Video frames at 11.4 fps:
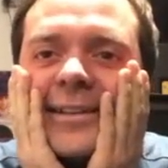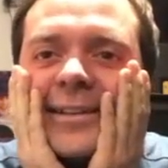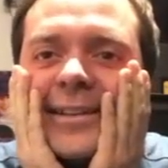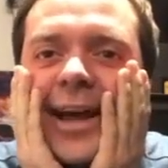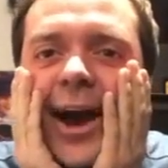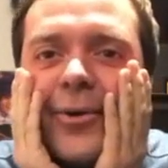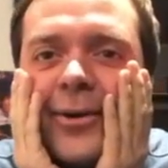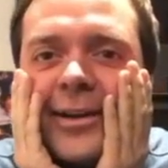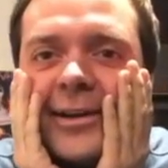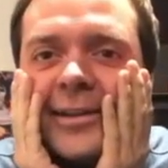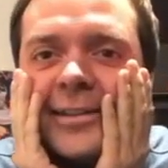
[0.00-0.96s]
No,
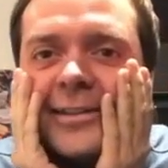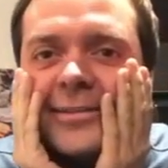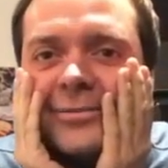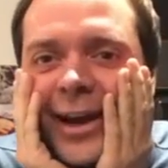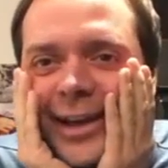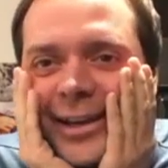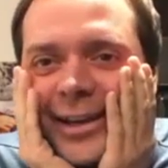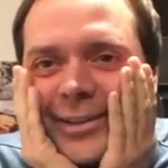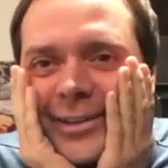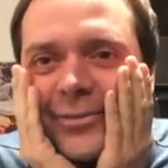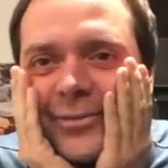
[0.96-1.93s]
right?
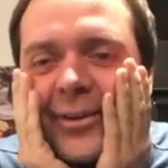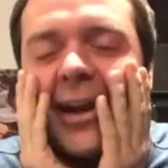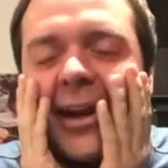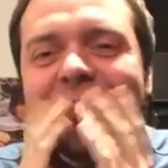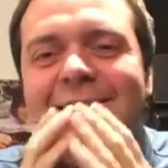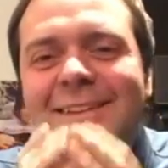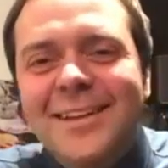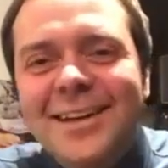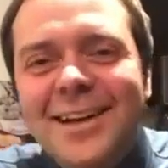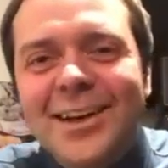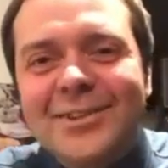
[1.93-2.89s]
What?
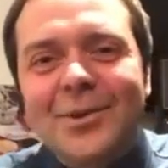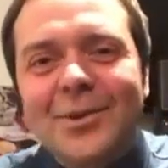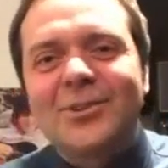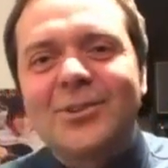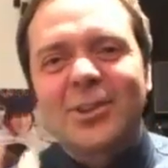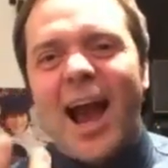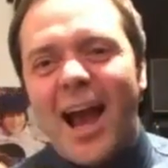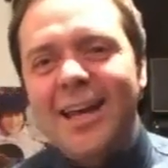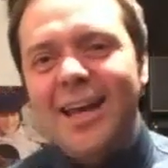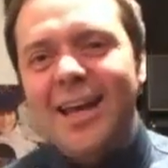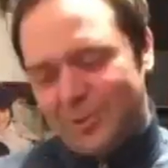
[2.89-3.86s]
So it was just
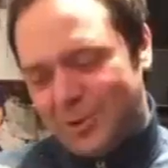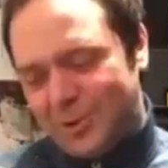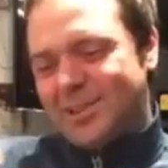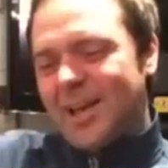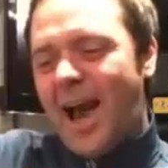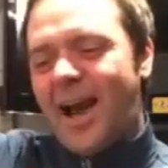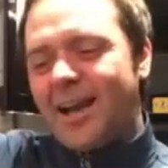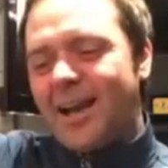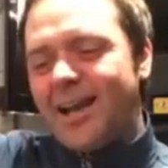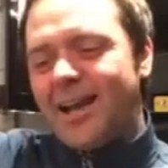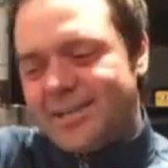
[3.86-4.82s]
hanging. It was just this
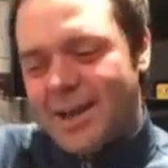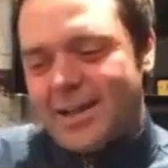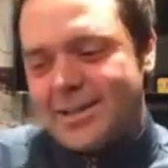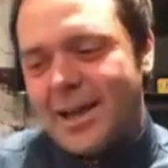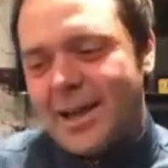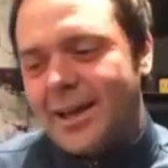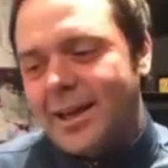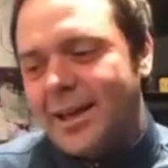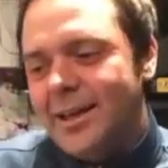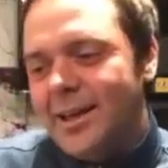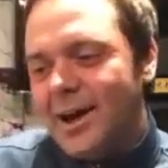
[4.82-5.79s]
hanging Titanic.
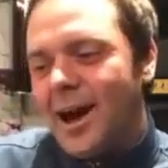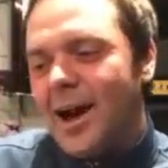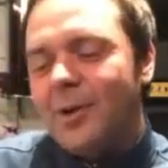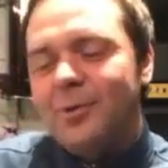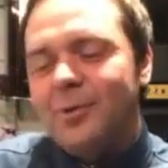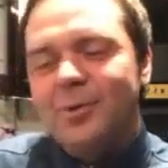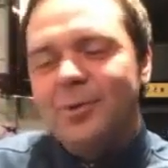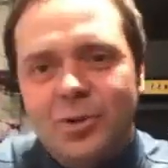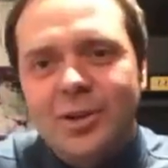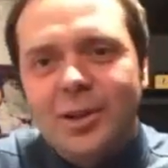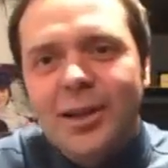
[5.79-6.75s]
I was
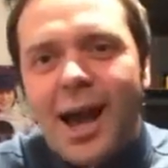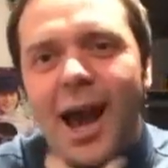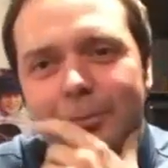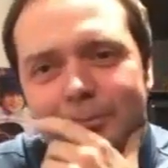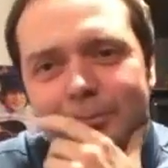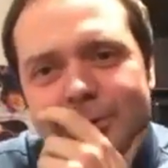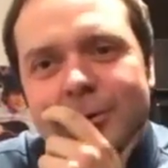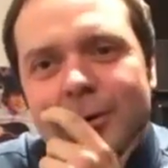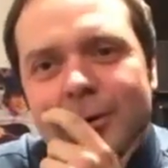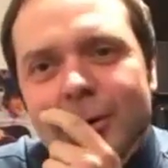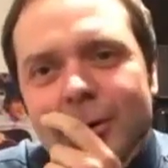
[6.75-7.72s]
gutted,
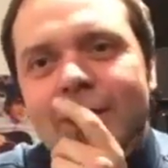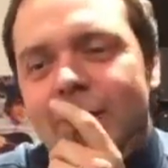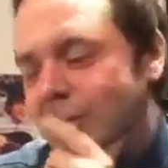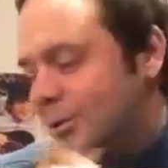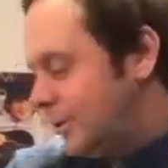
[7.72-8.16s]
absolutely gutted.